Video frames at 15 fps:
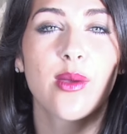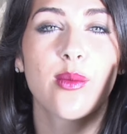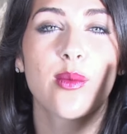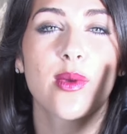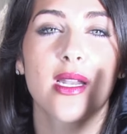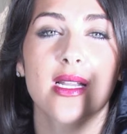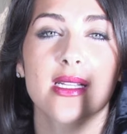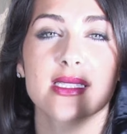
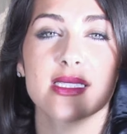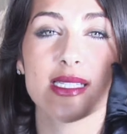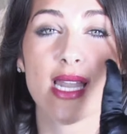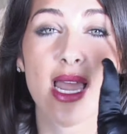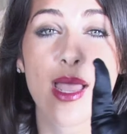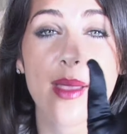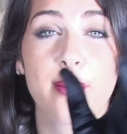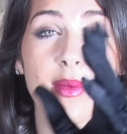And when I
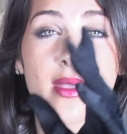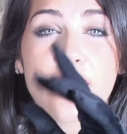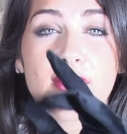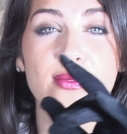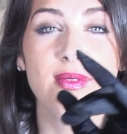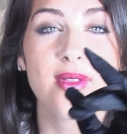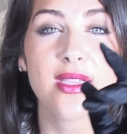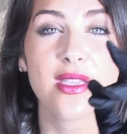snap
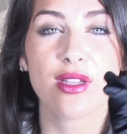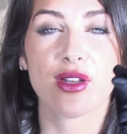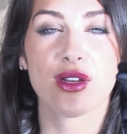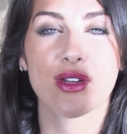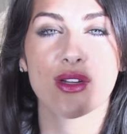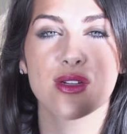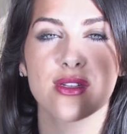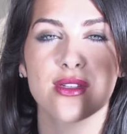my
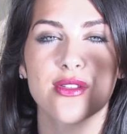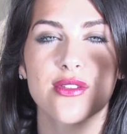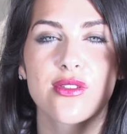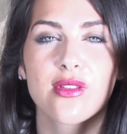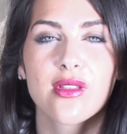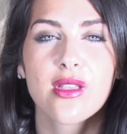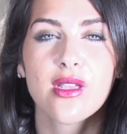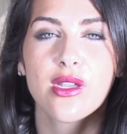
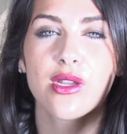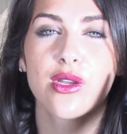fingers,